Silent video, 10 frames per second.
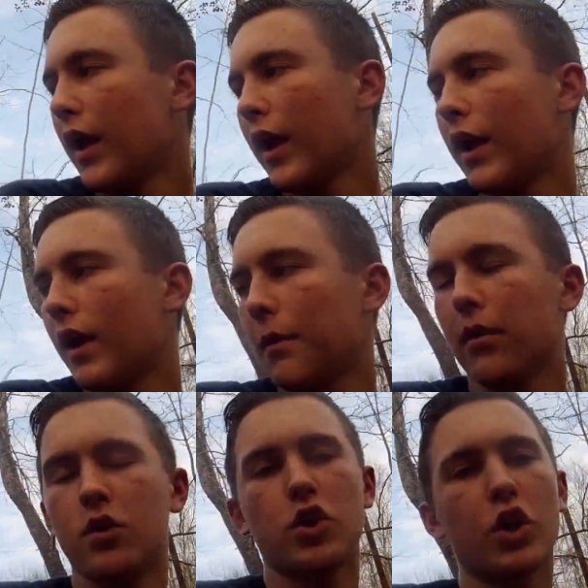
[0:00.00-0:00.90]
And I'm
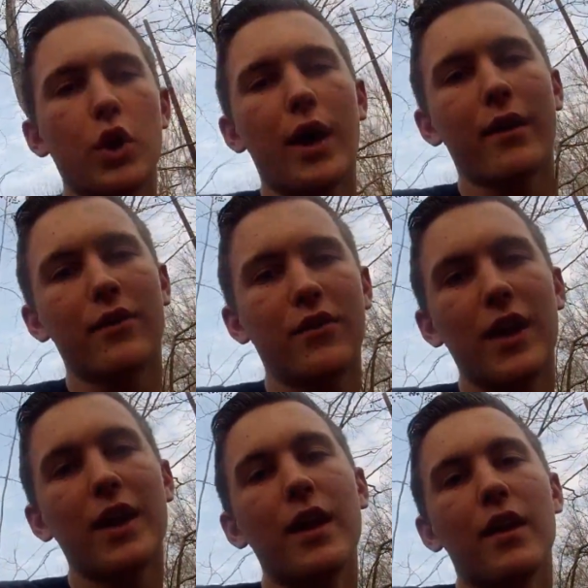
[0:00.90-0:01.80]
going to show you how to
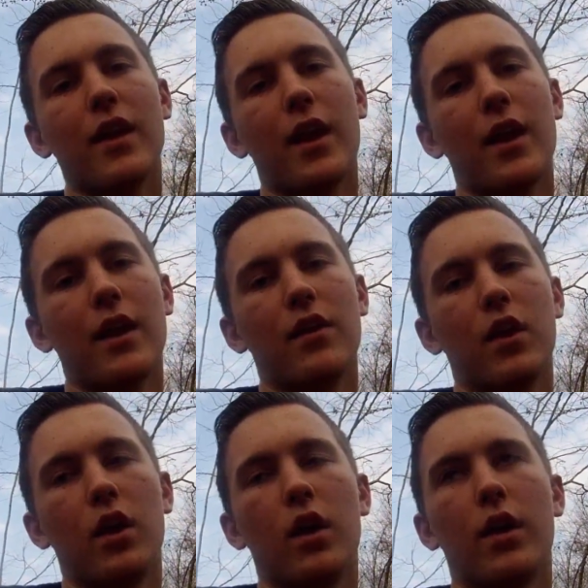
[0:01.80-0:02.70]
set it, and
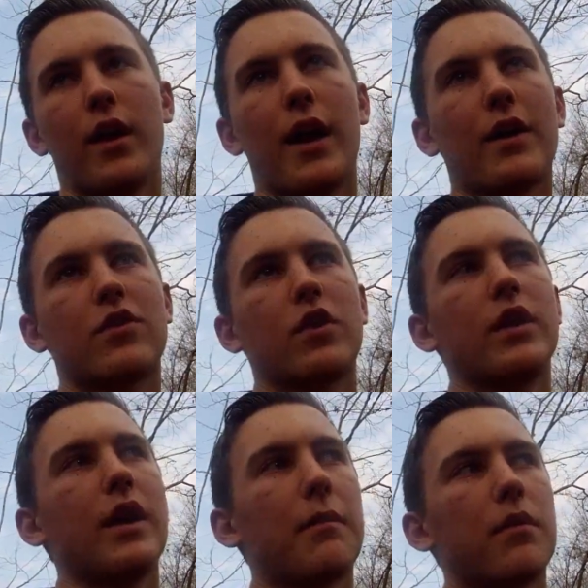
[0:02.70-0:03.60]

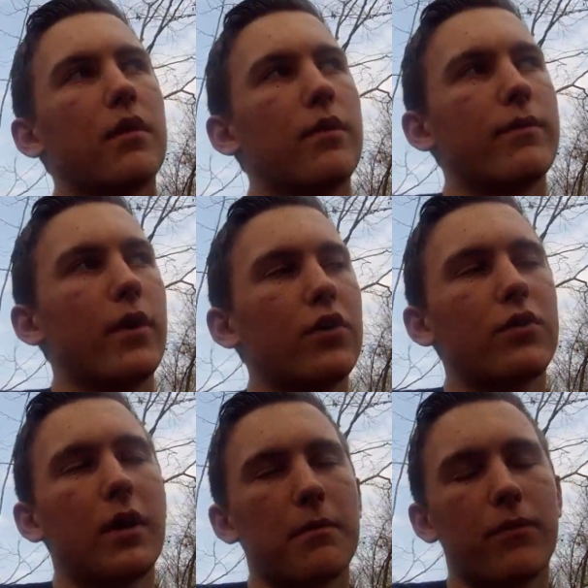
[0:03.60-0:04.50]
actually the first
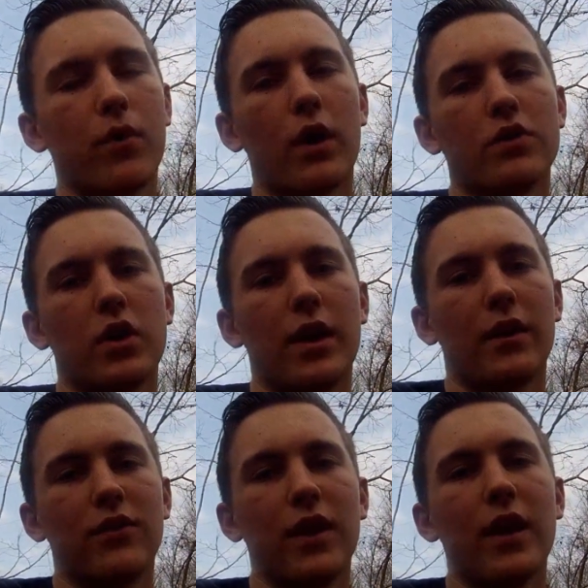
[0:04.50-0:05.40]
thing before I show you how
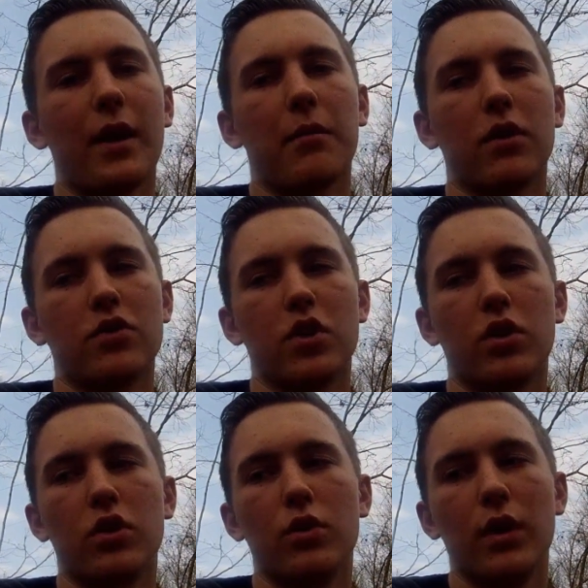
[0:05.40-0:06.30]
to set it, I'm going to show
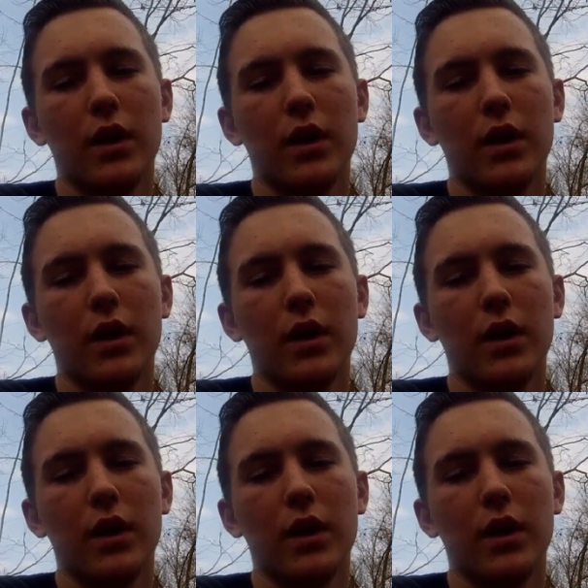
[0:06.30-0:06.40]
you